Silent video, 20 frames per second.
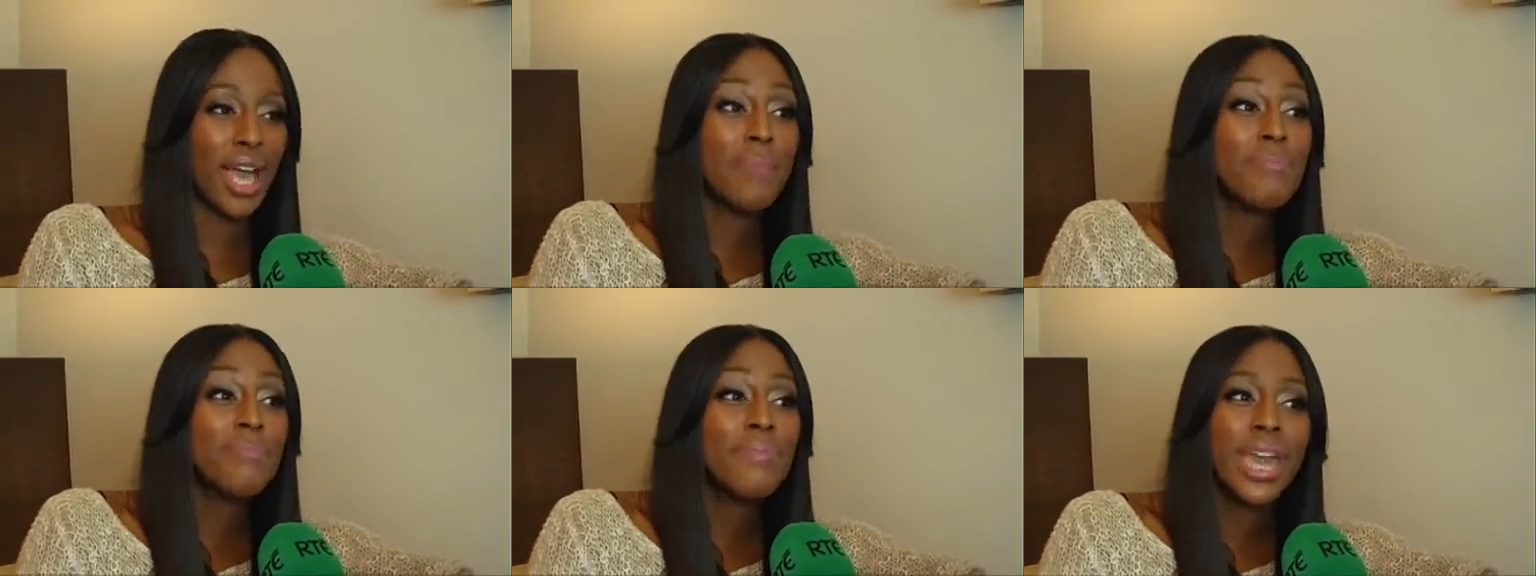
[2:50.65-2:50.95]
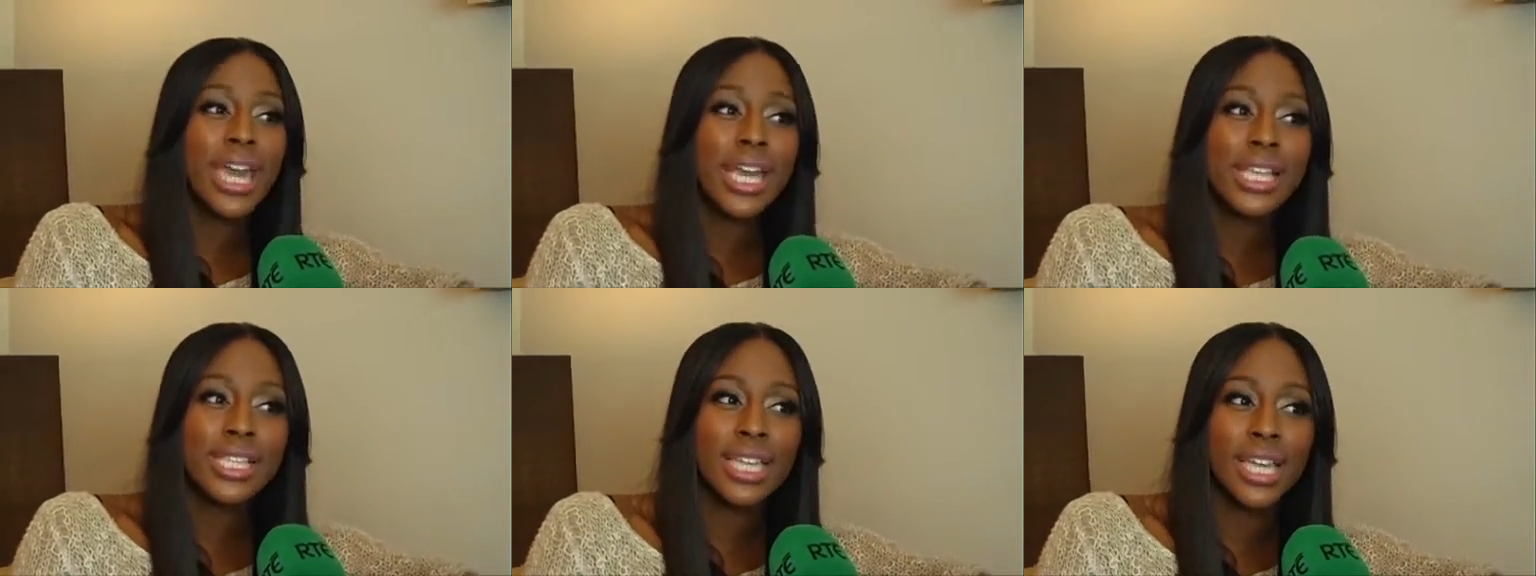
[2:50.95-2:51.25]

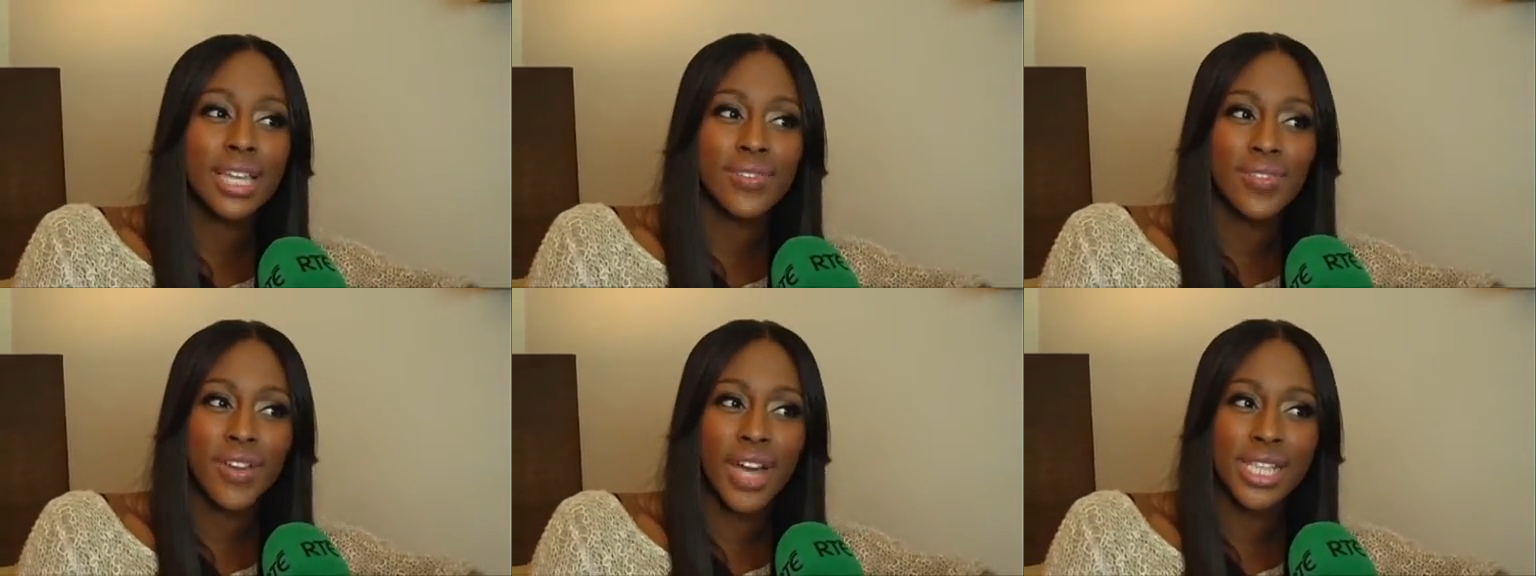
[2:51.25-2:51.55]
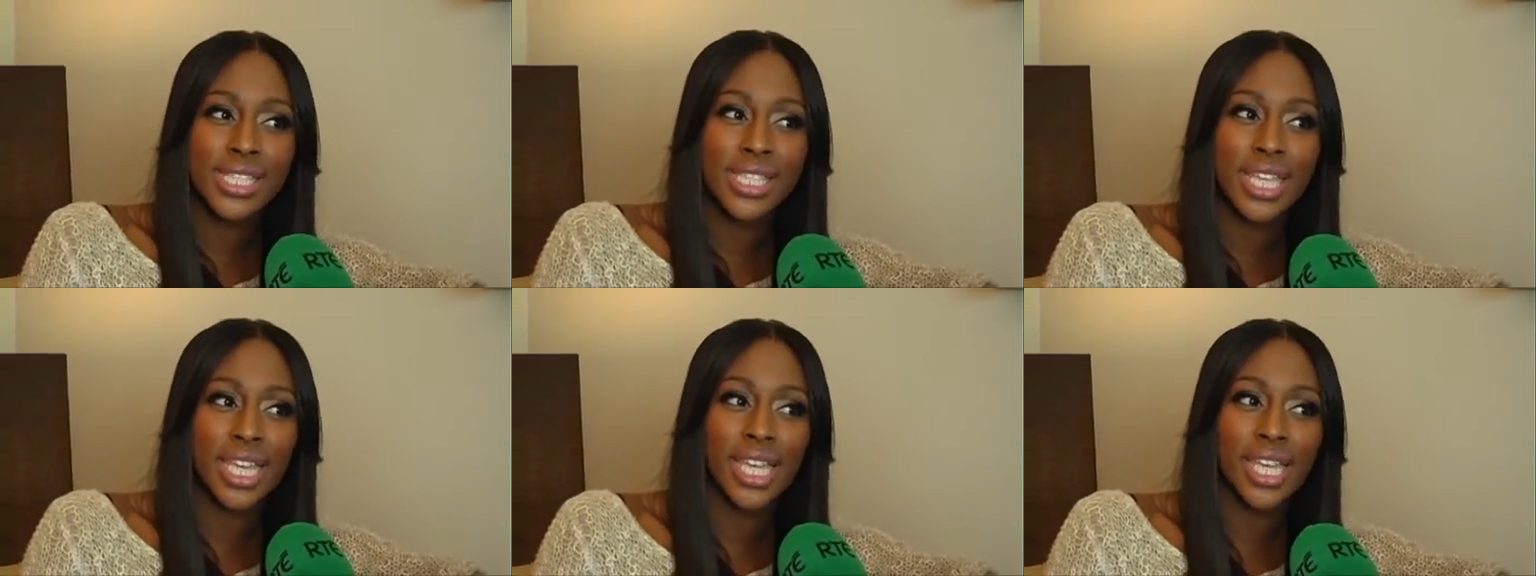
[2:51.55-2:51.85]
amazing
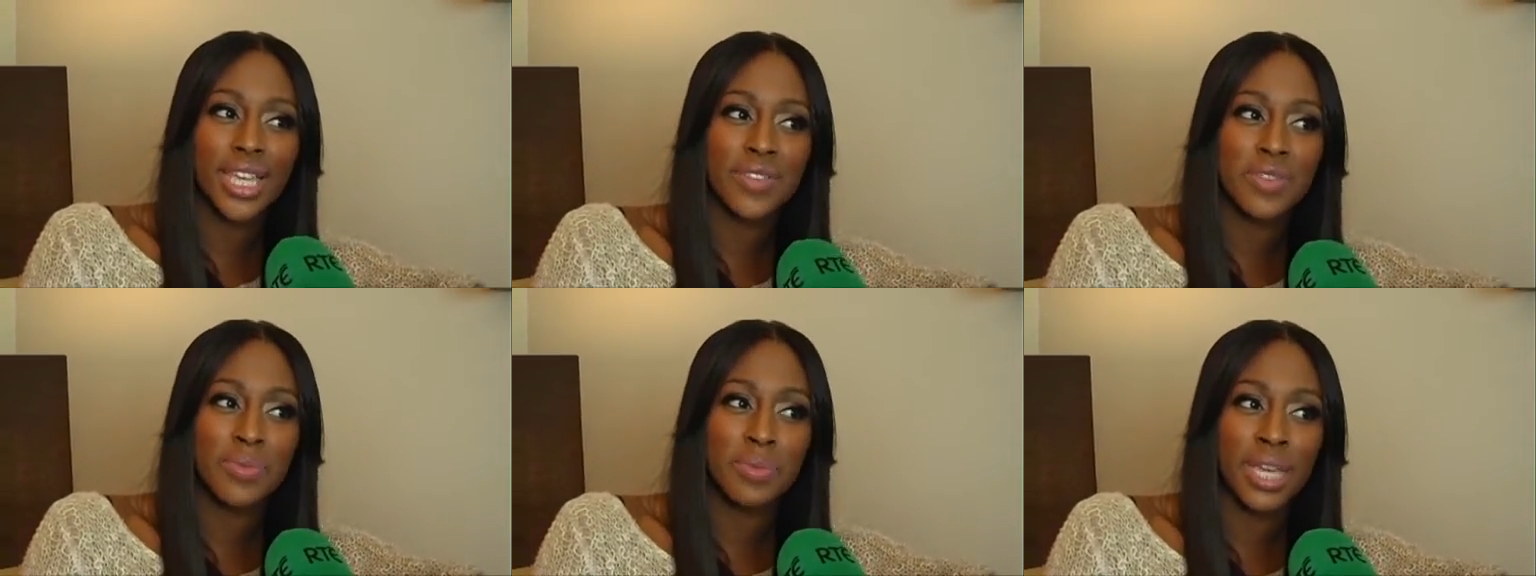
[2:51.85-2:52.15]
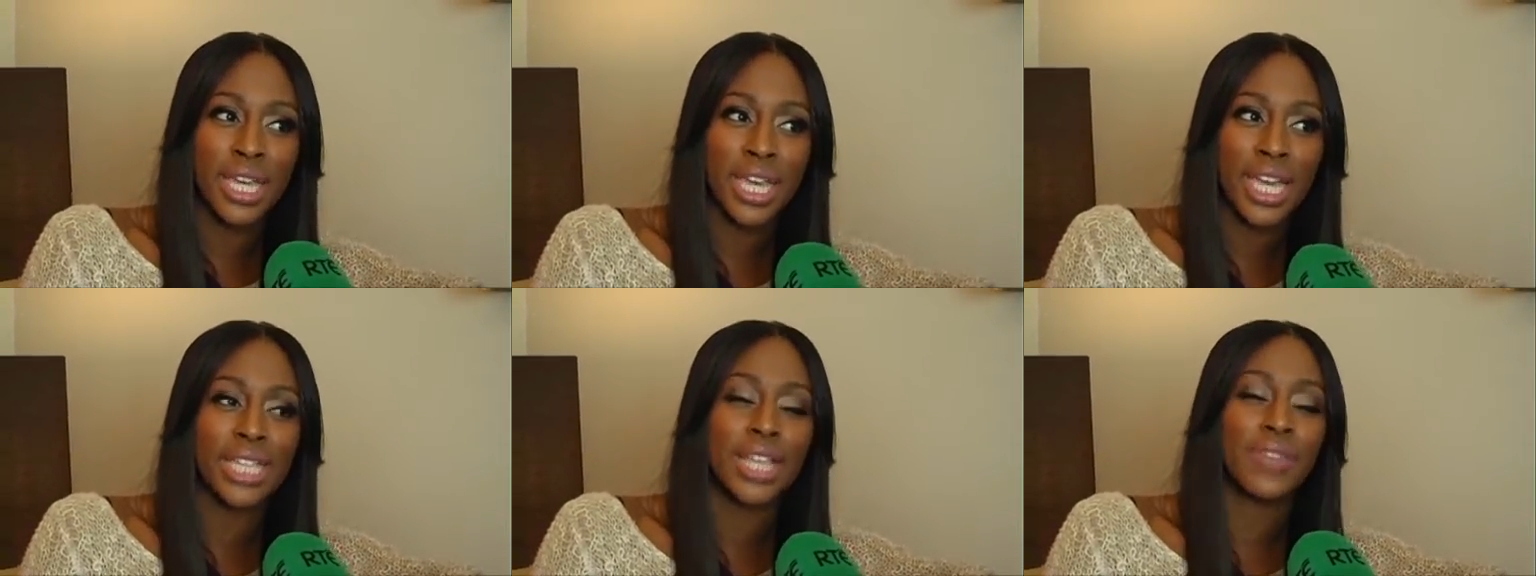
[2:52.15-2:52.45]
advice that he gives
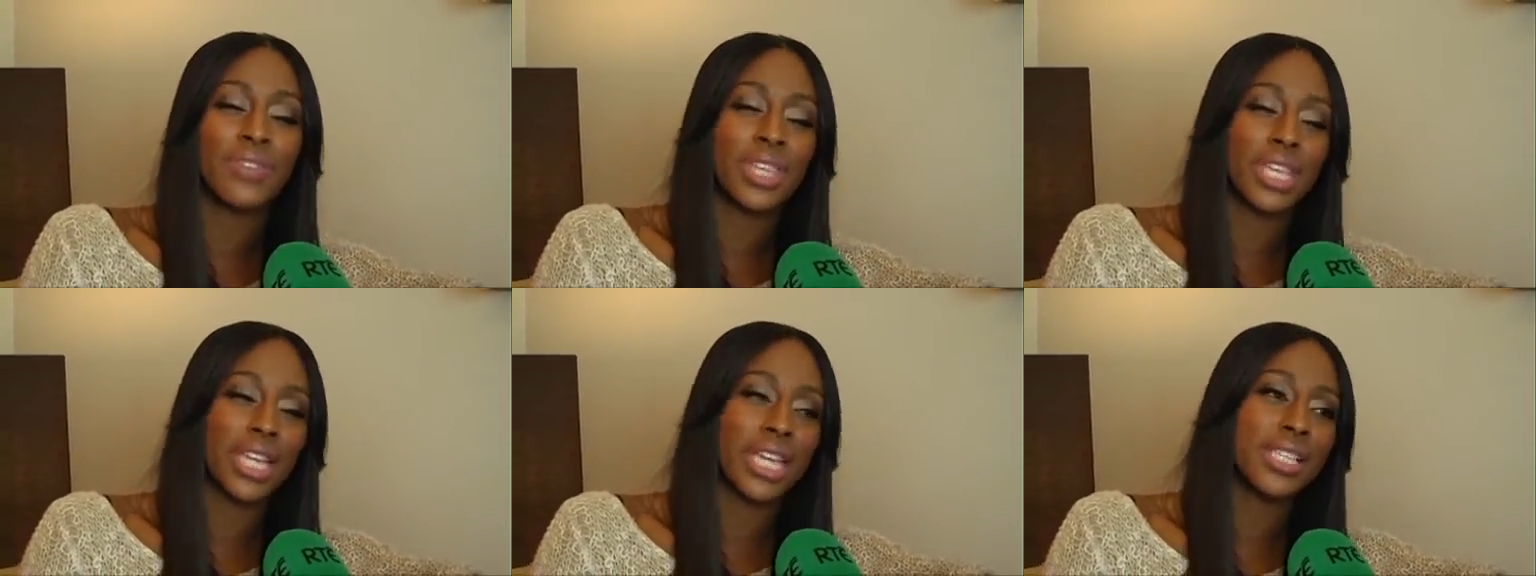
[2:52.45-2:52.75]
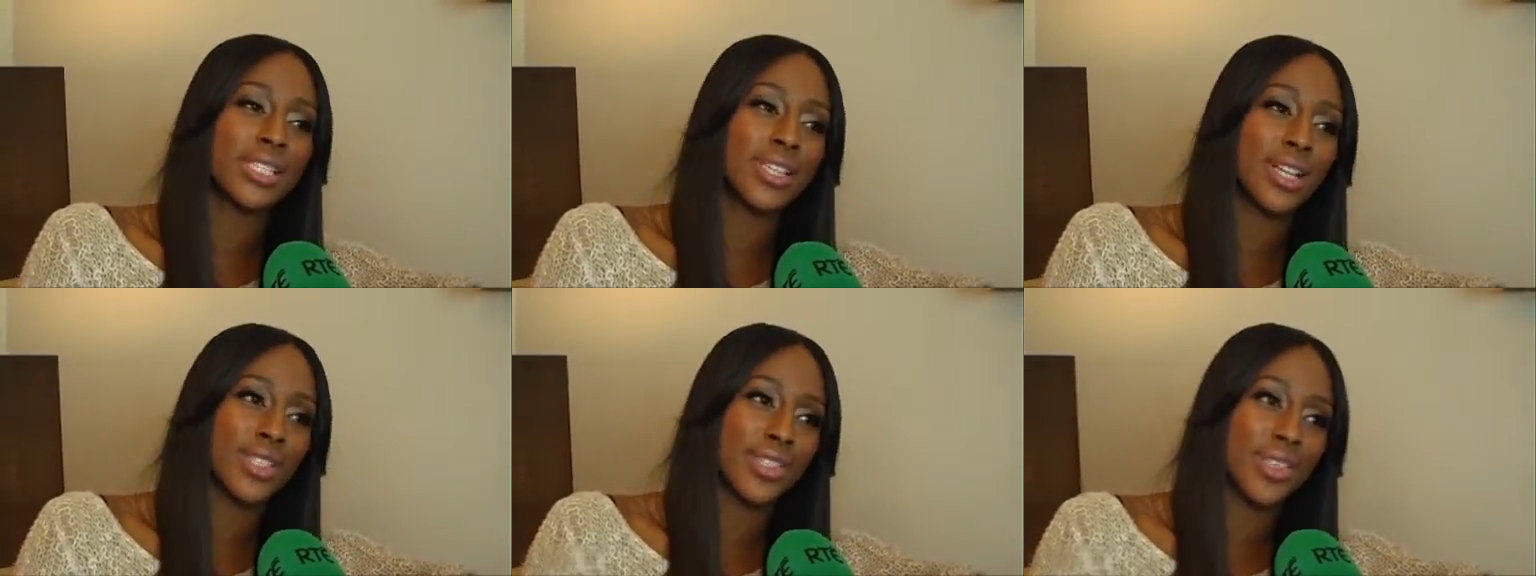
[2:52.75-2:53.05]
me and everything
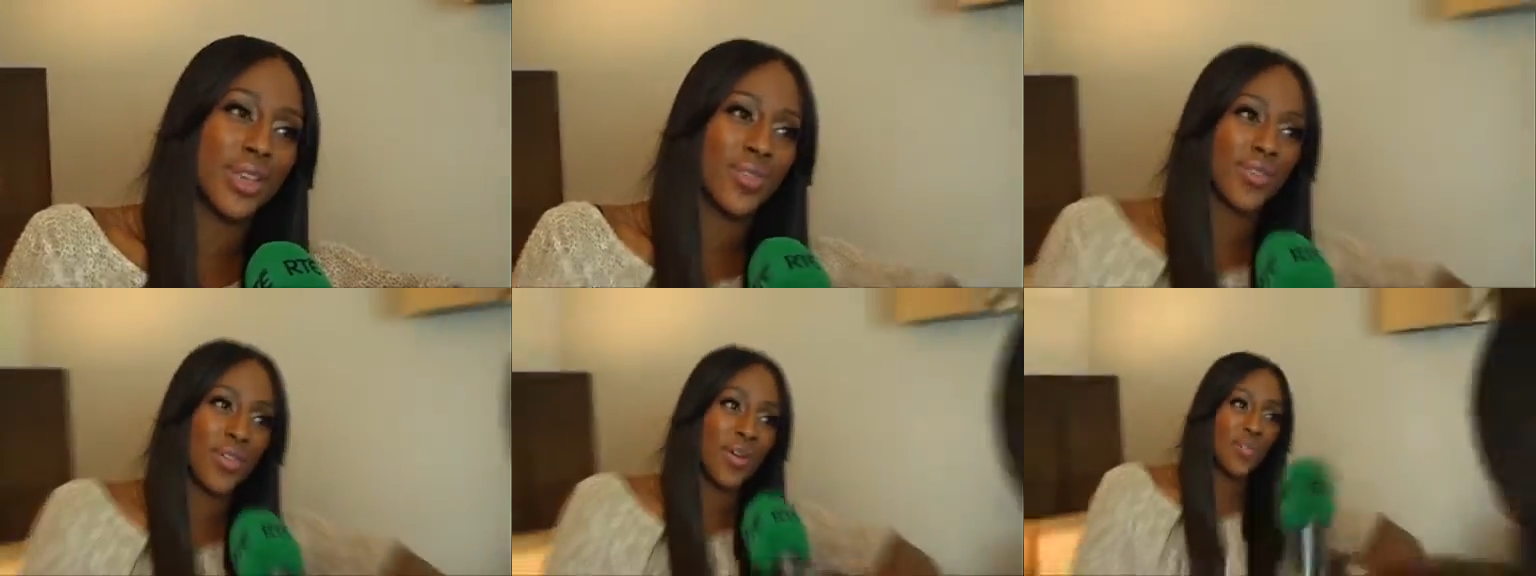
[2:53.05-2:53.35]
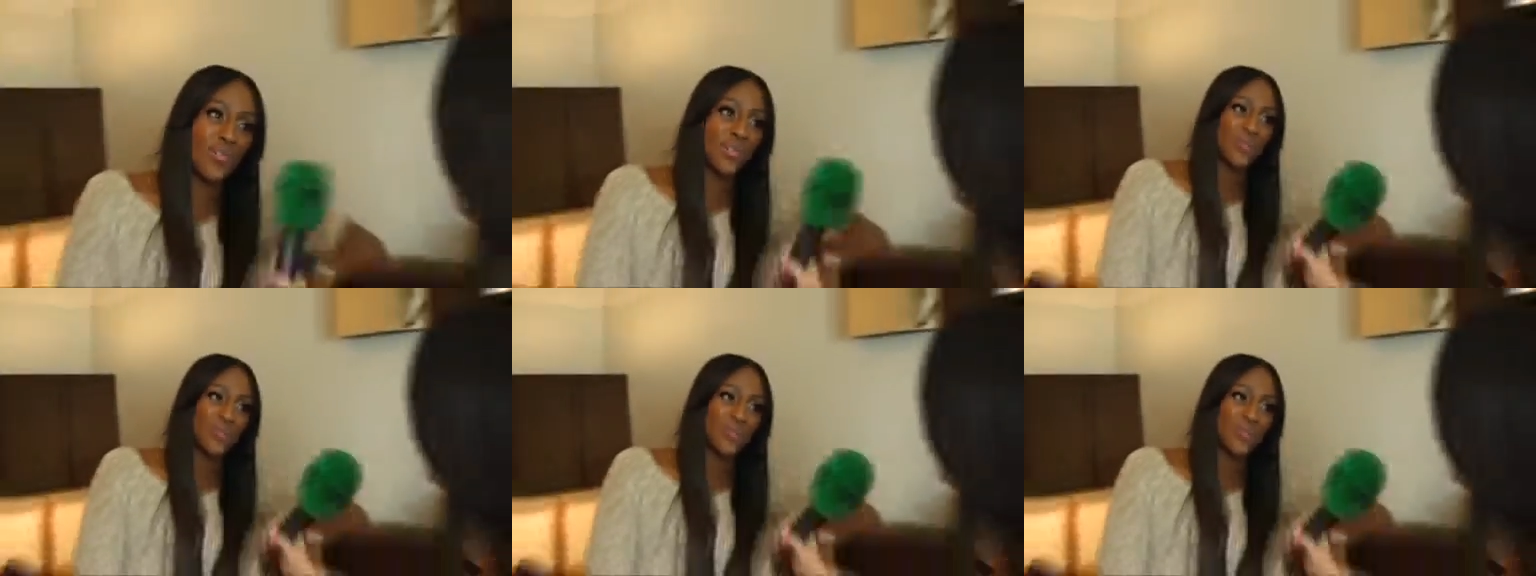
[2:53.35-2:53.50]
he's done so far.